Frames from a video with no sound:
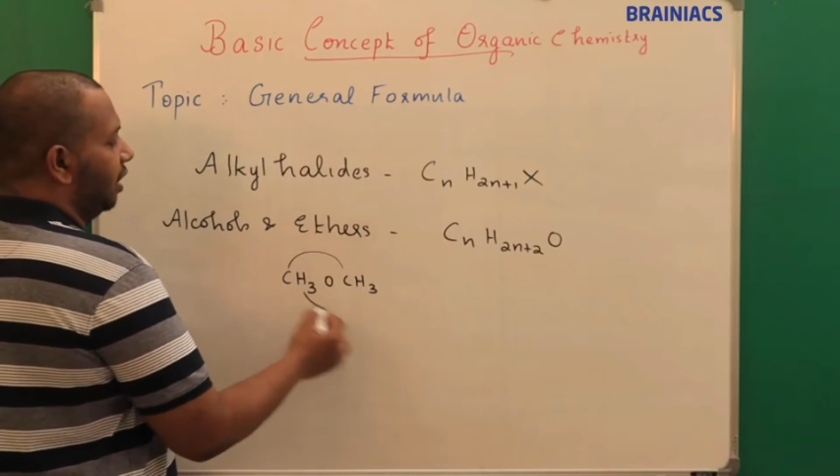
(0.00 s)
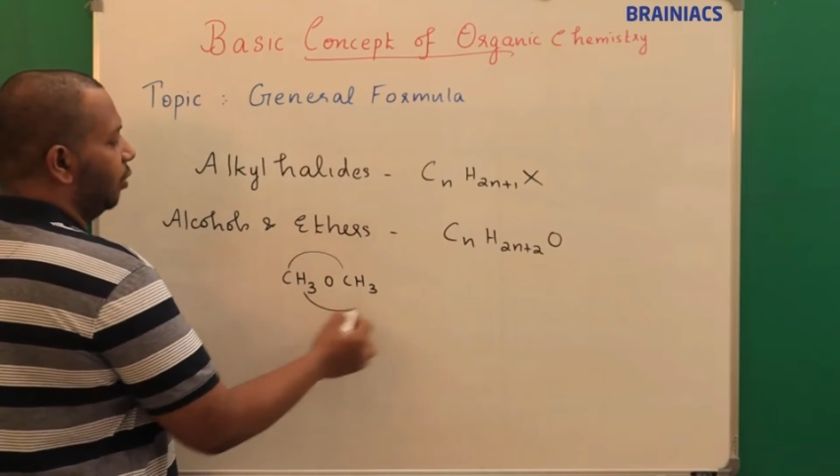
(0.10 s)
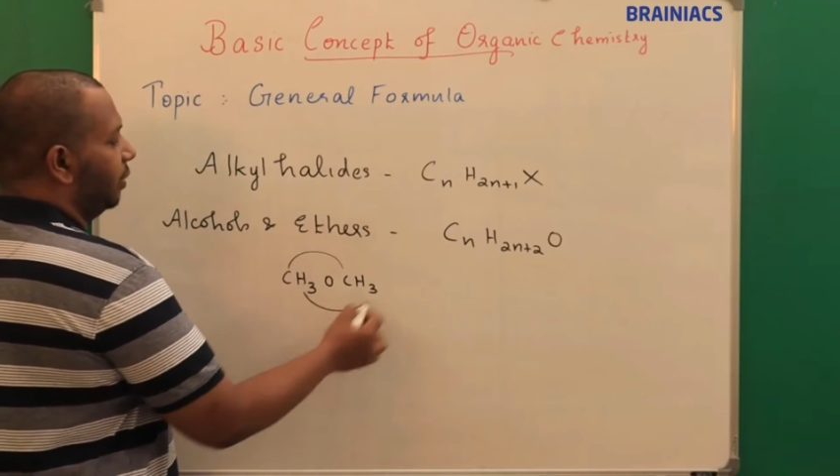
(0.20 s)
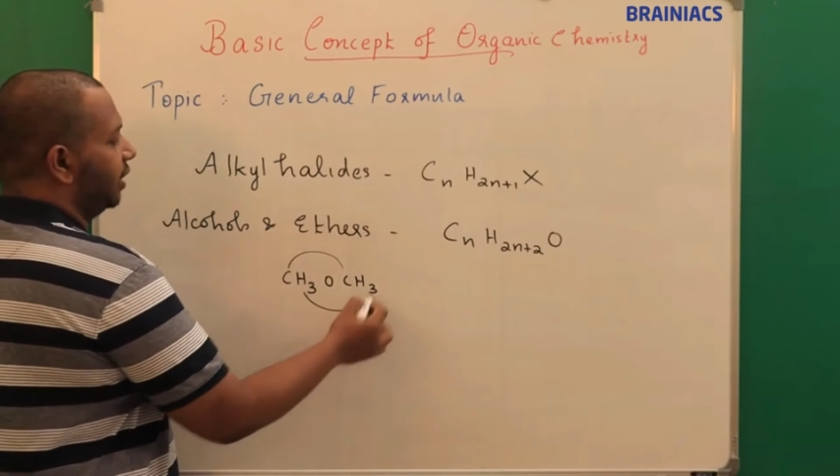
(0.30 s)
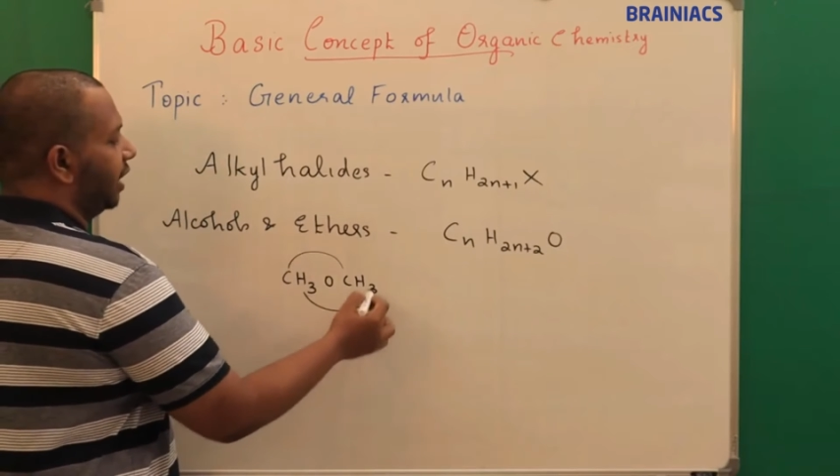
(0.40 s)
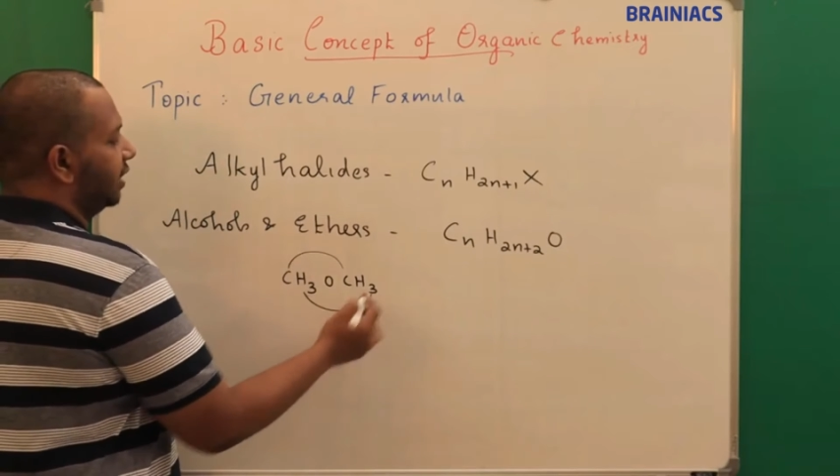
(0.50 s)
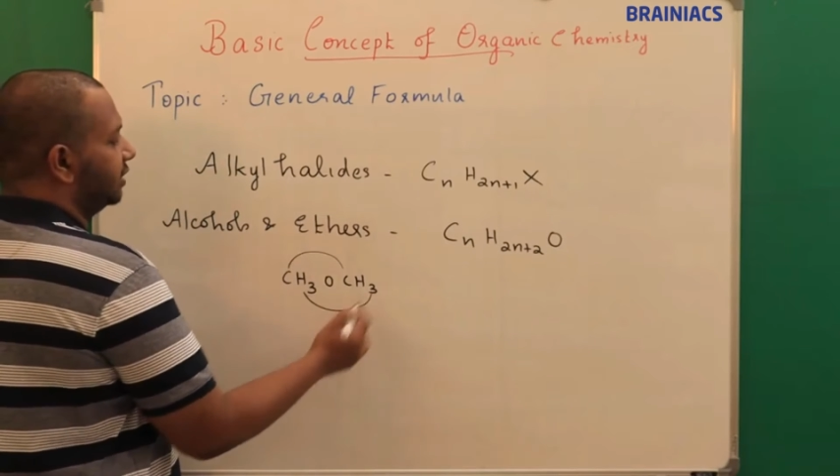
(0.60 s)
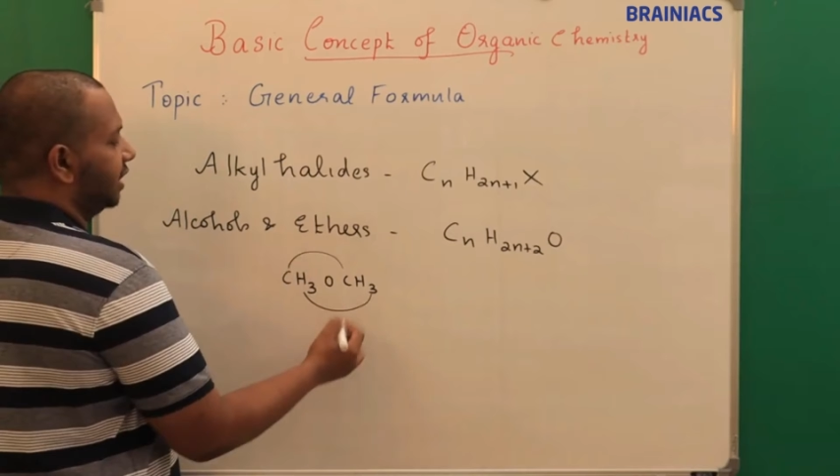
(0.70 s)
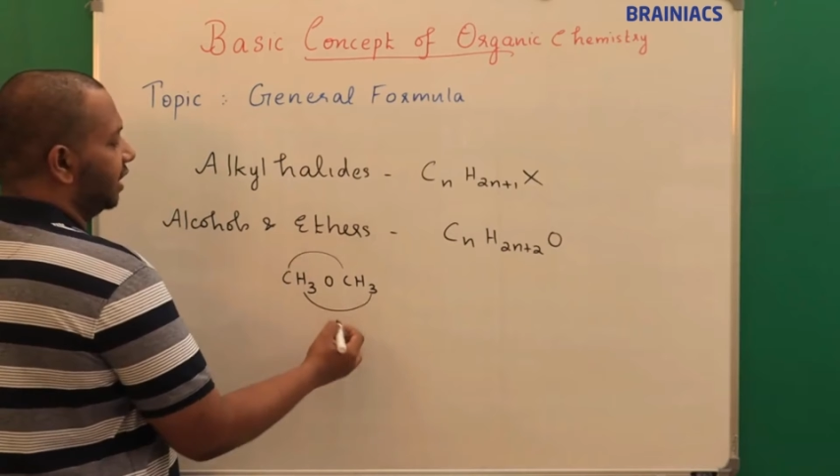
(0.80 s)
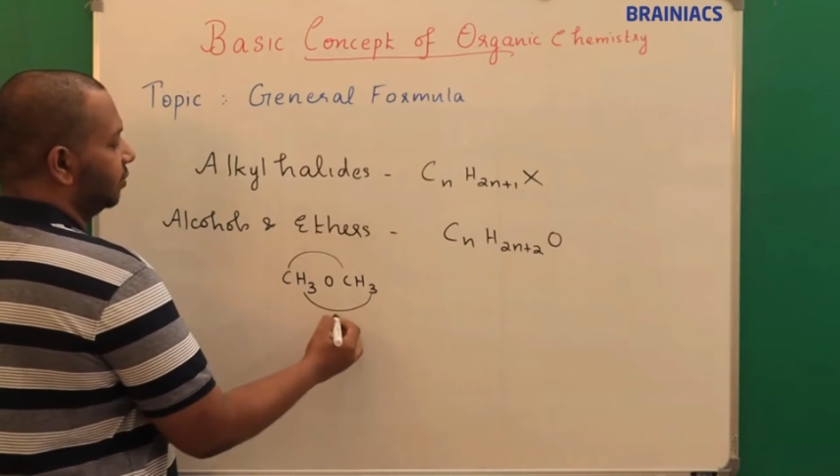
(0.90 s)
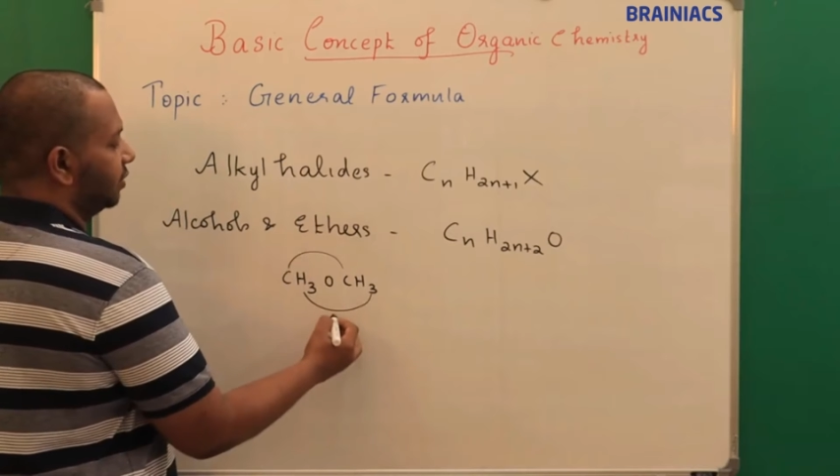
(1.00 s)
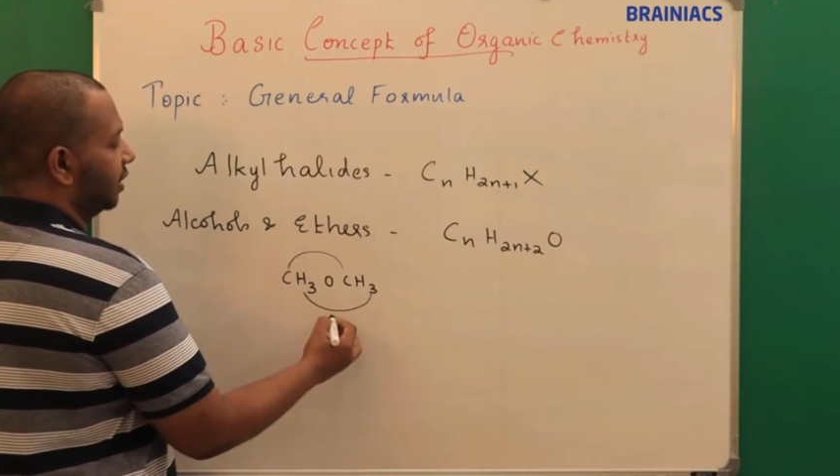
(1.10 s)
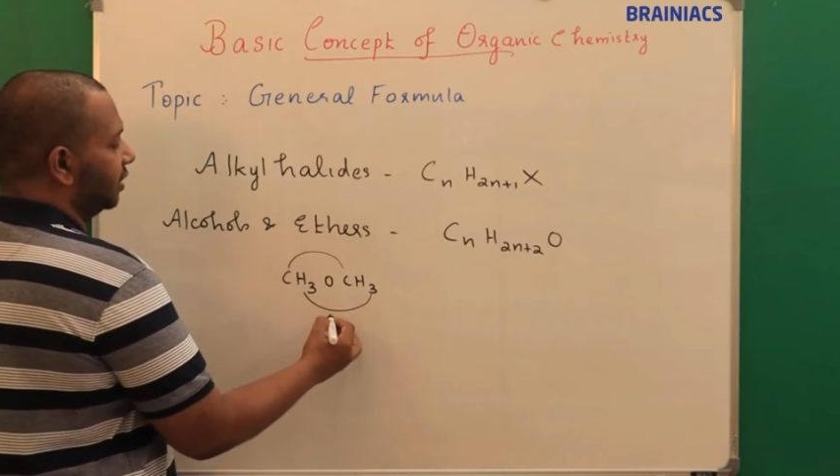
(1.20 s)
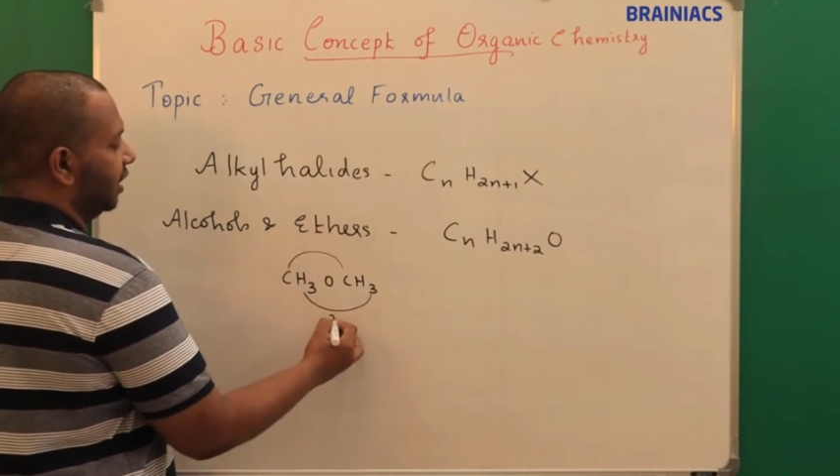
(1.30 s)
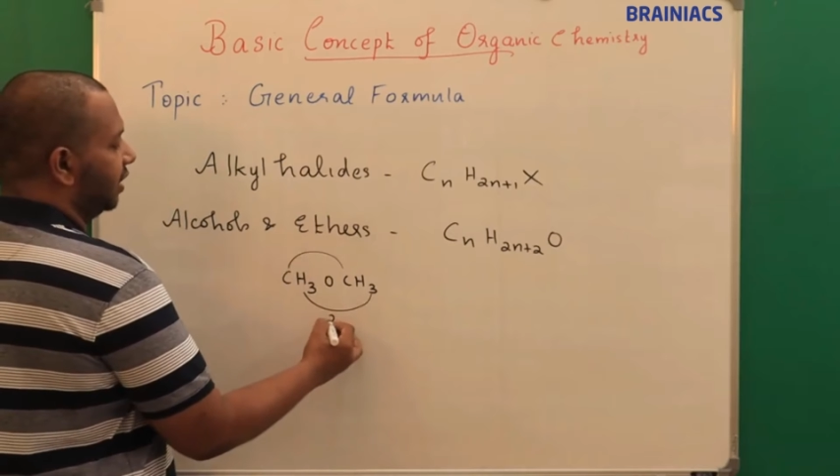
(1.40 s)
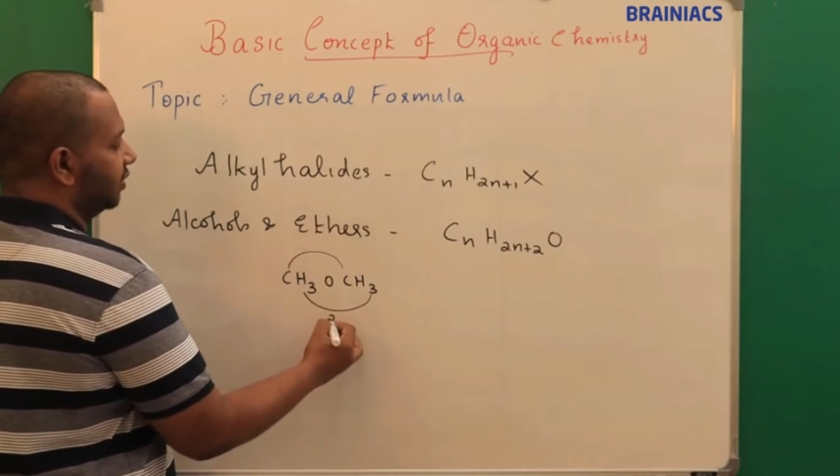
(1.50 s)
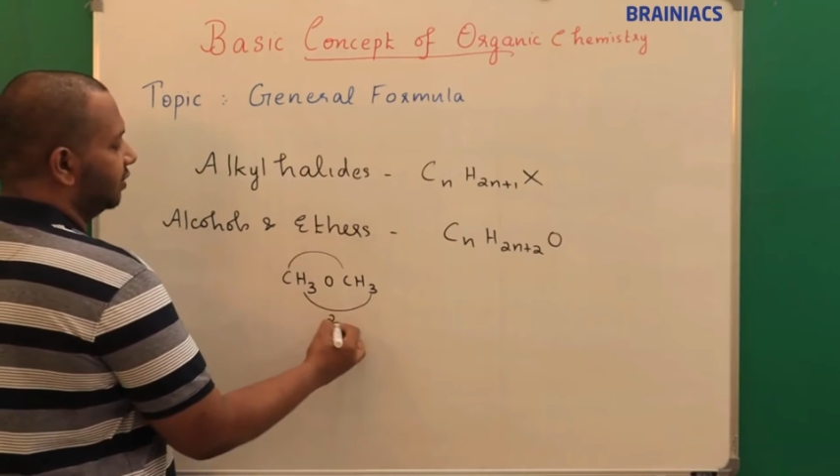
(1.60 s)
How many hydrogen atoms are there?